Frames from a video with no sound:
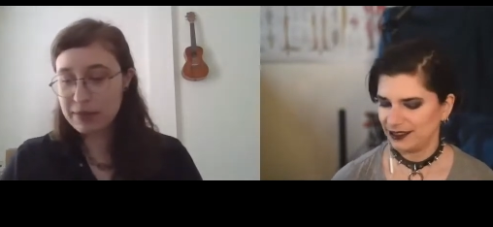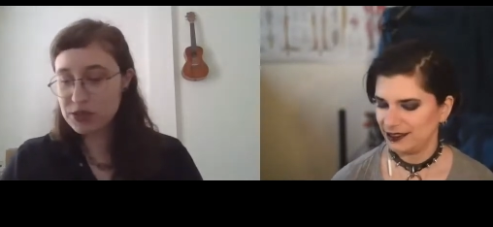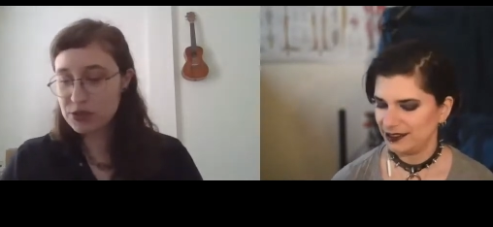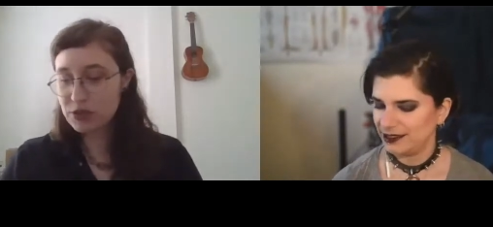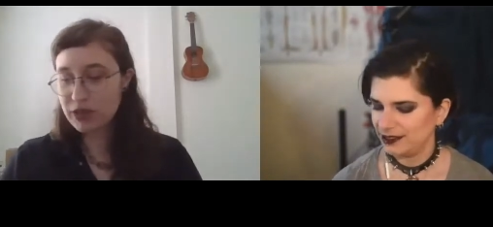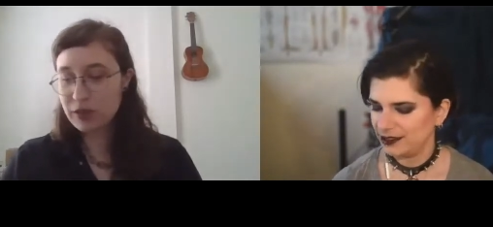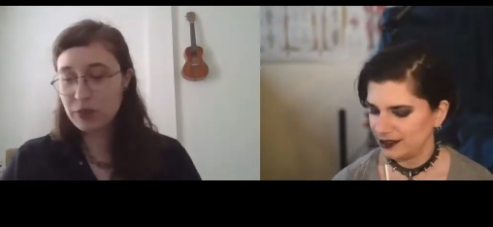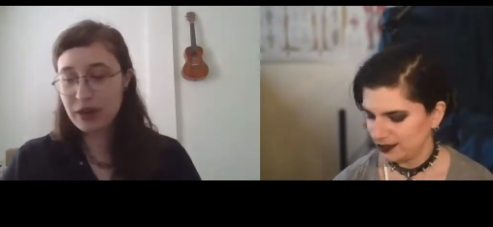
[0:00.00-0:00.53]
Speaker 1: is
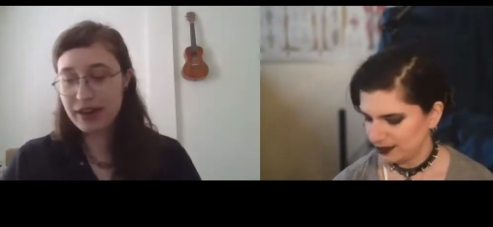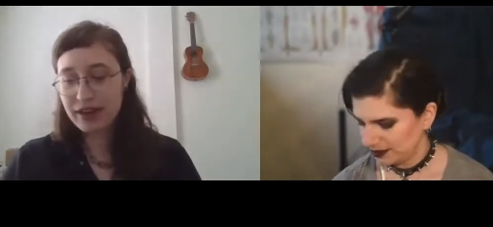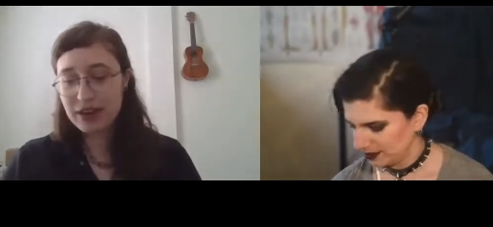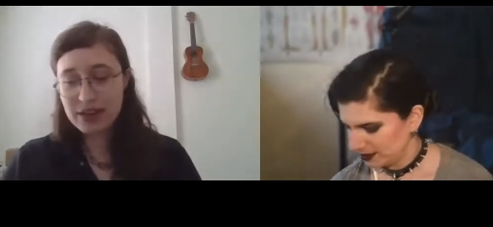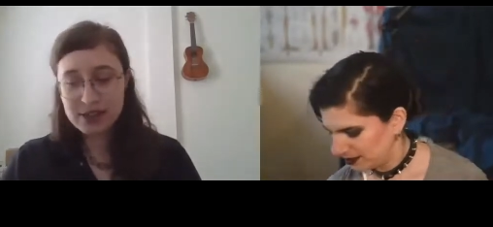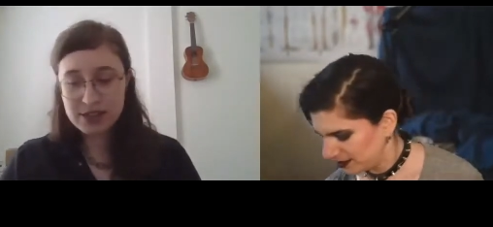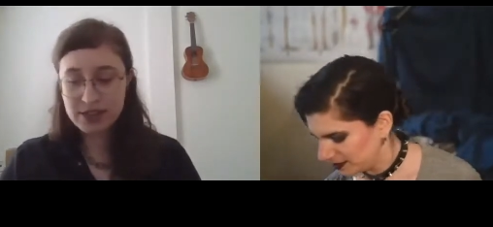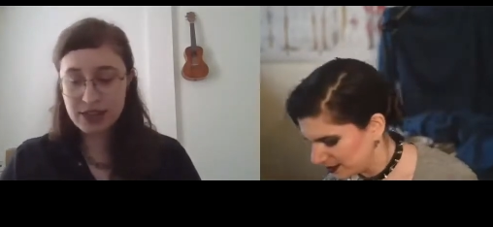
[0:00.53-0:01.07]
Dory
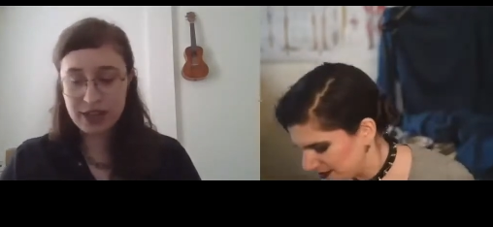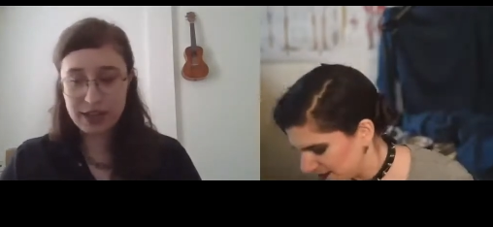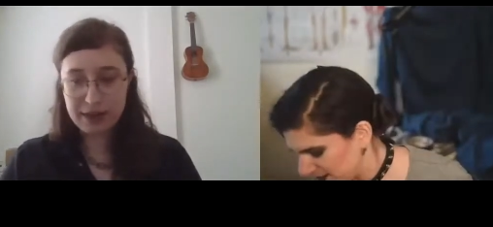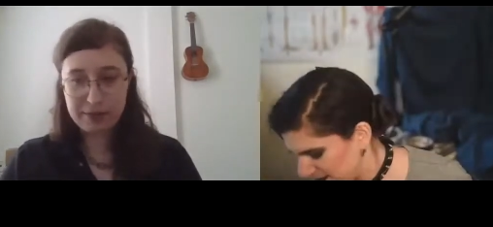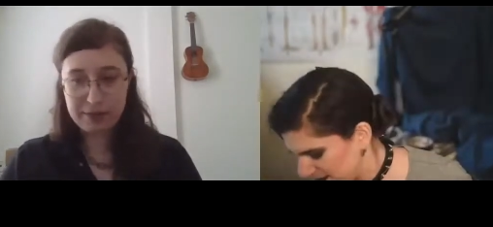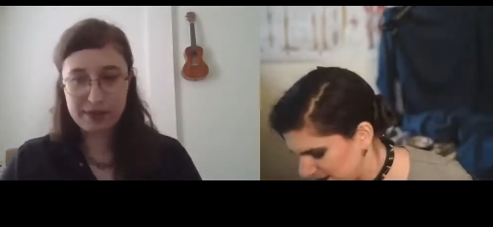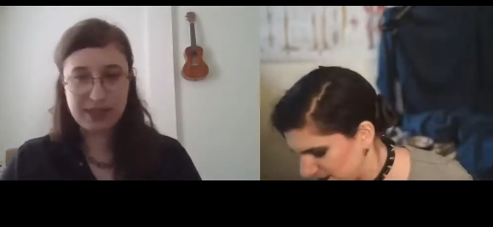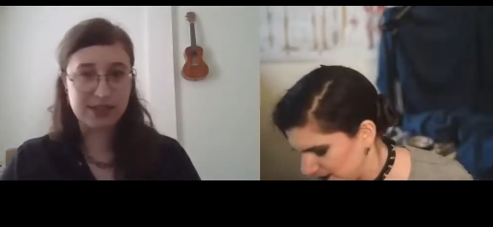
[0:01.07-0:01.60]
Whynot.
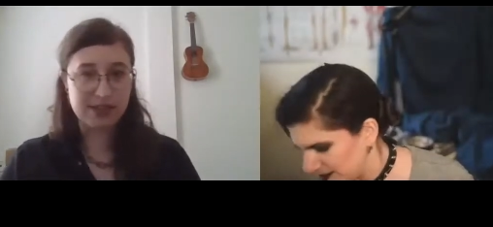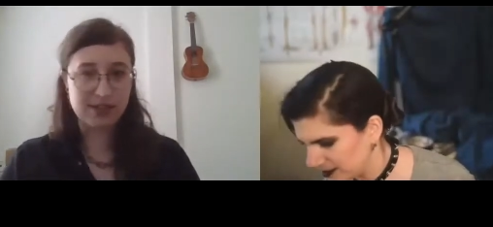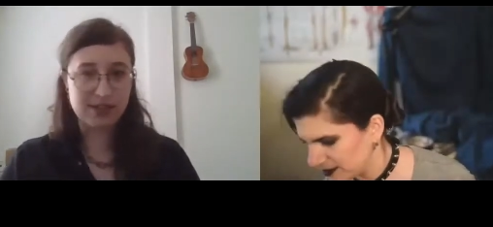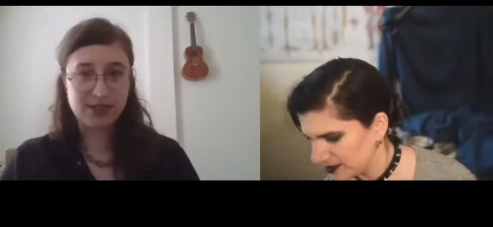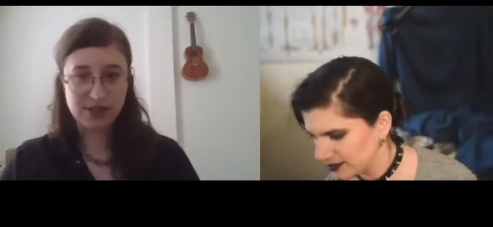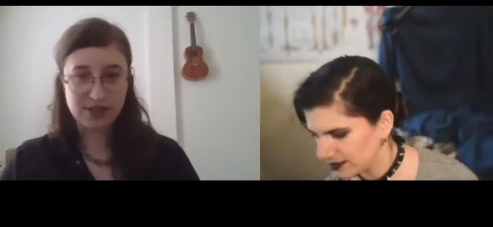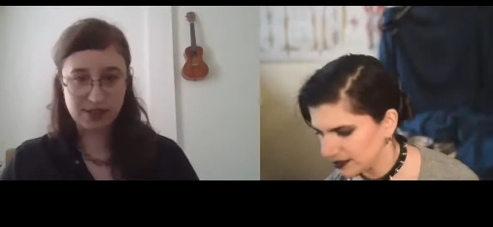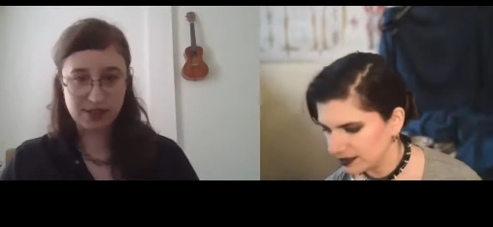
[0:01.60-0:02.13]
Um,
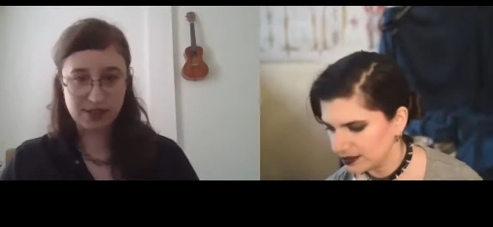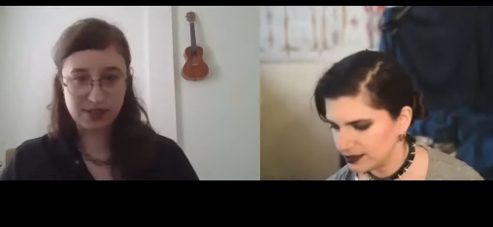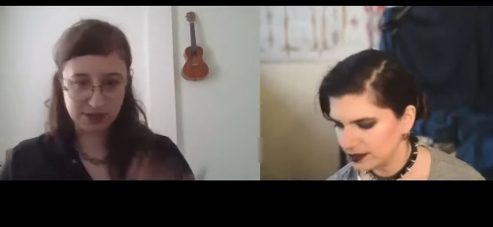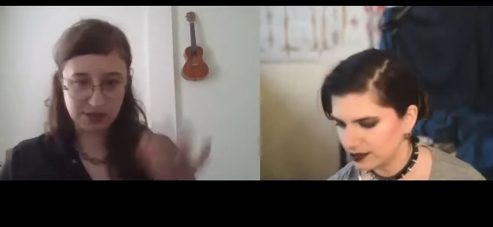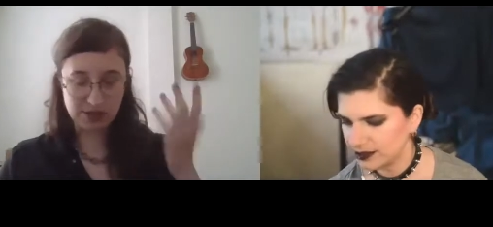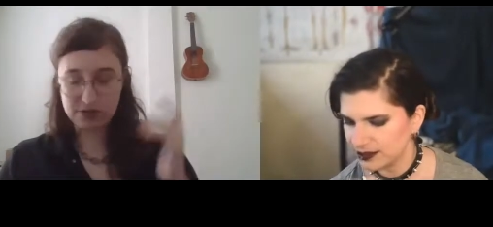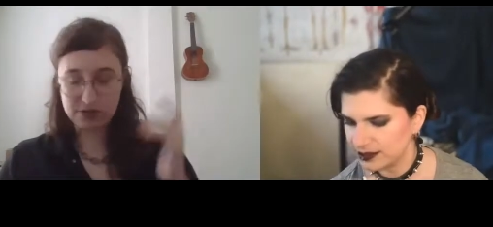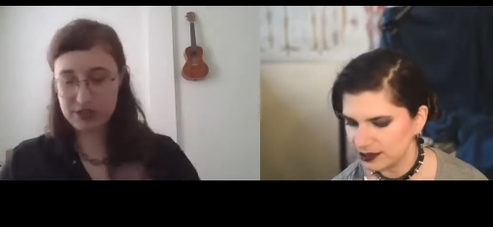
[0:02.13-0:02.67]
as
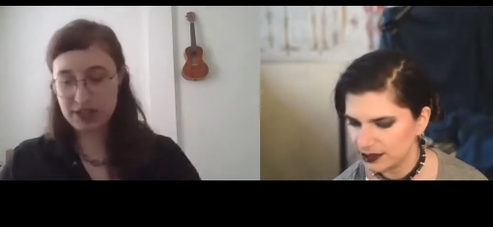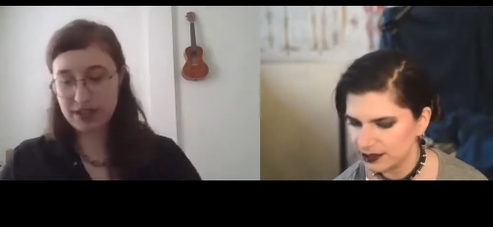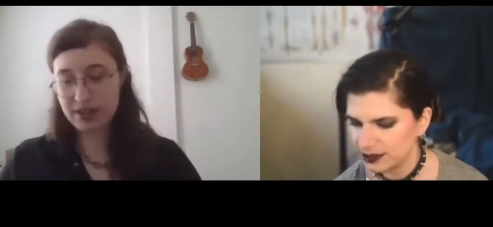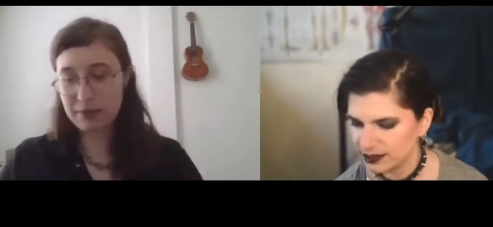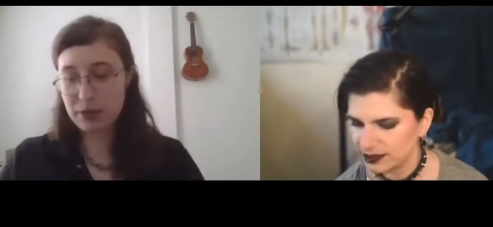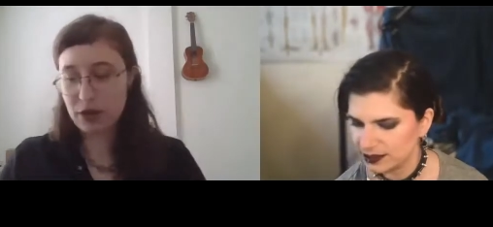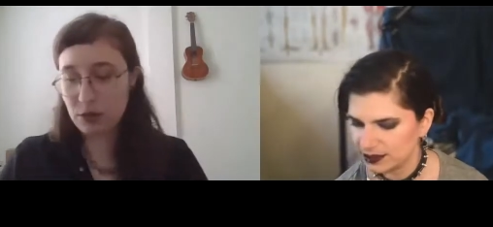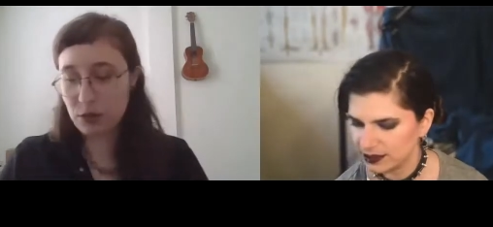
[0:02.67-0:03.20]
you said,
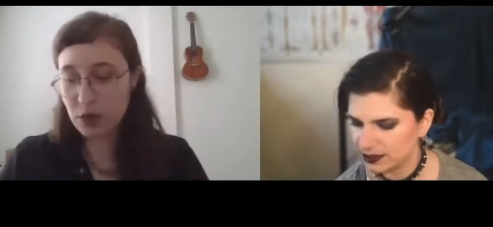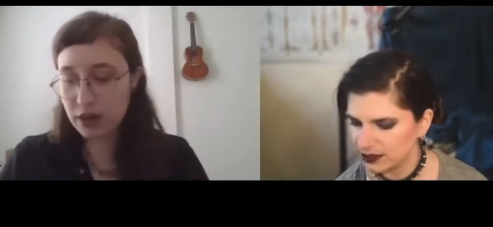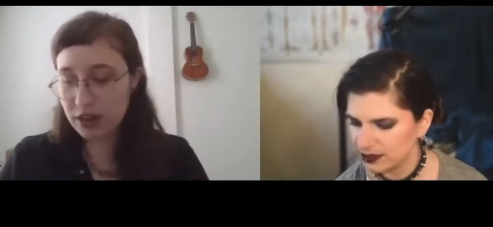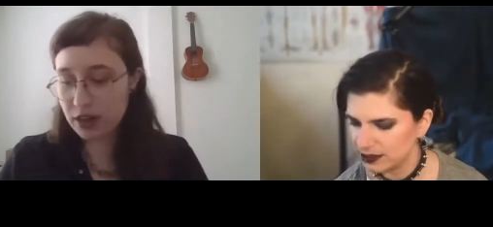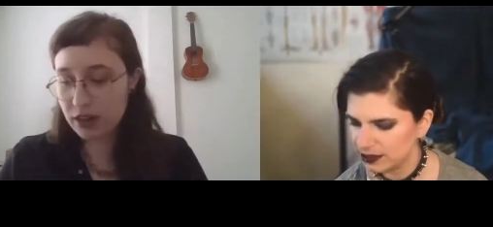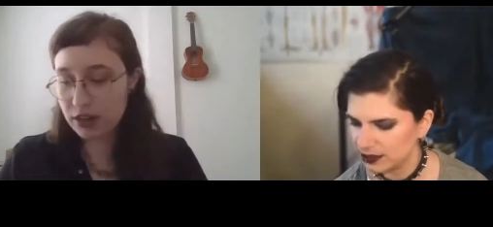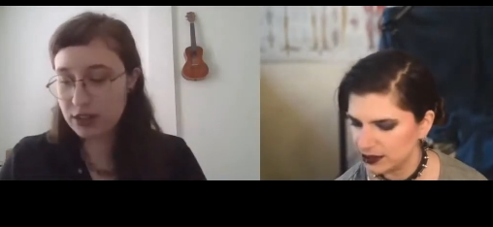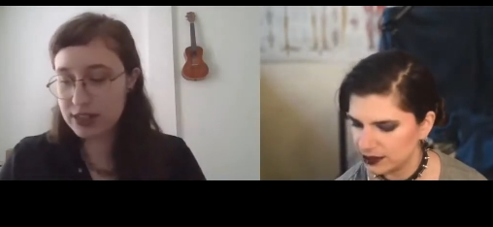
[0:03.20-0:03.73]
I'm a
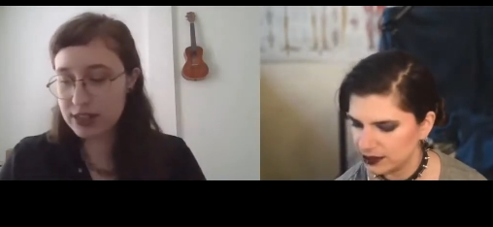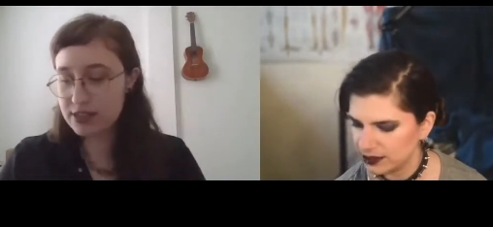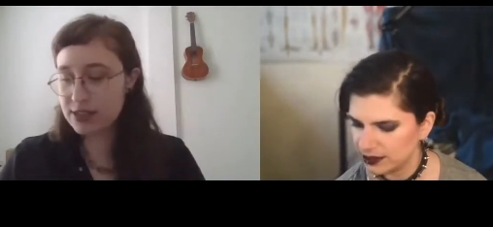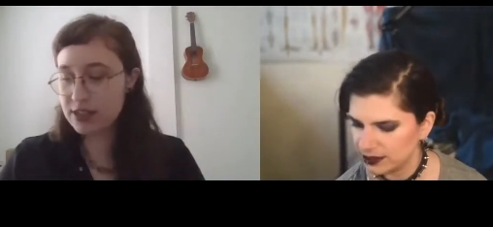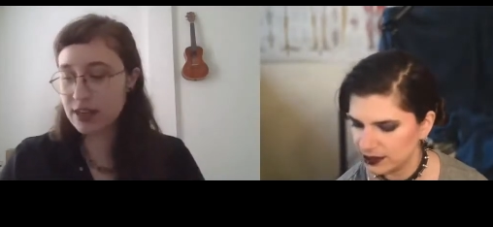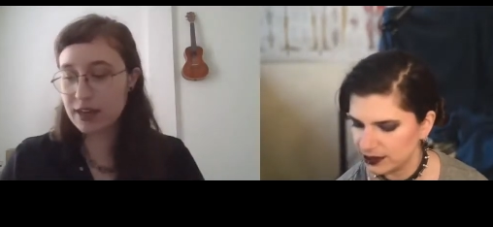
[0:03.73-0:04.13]
watercolorist.